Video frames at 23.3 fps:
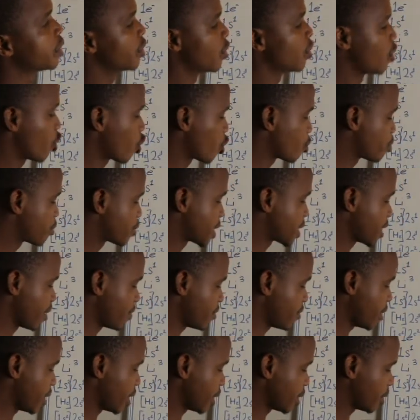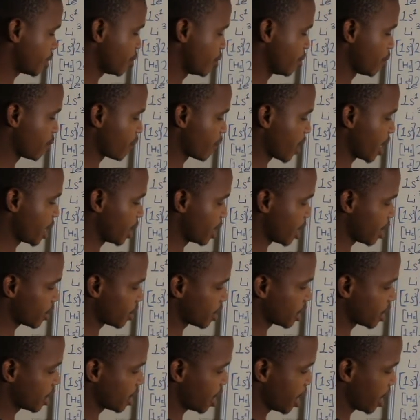group 7, you find out
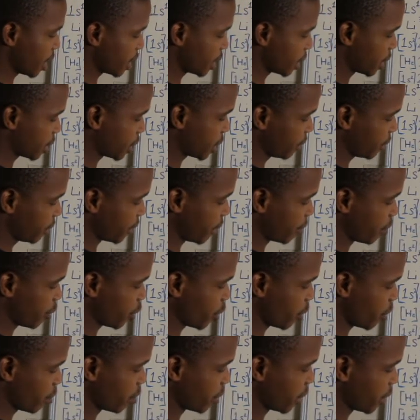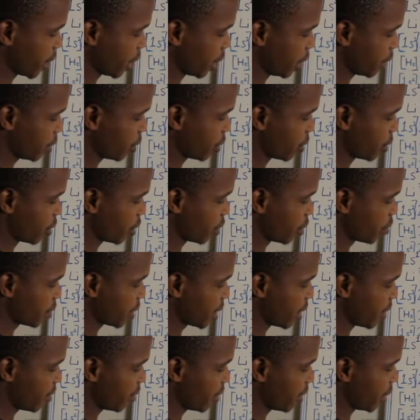that from group 3 to group
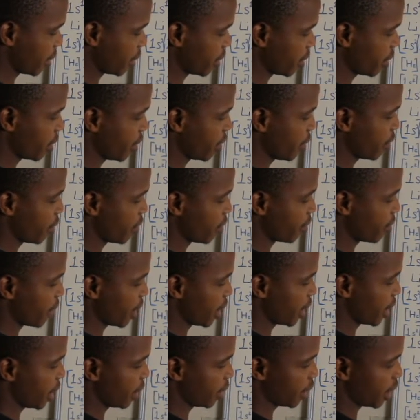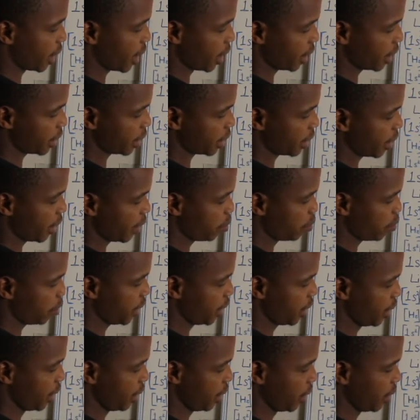7, you find out that the
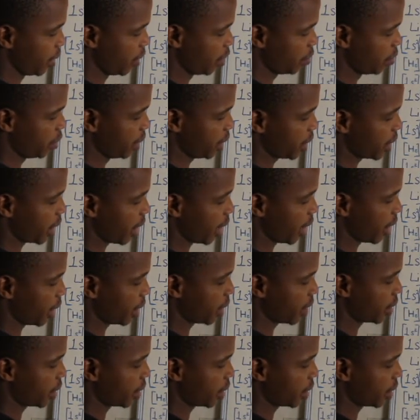p orbital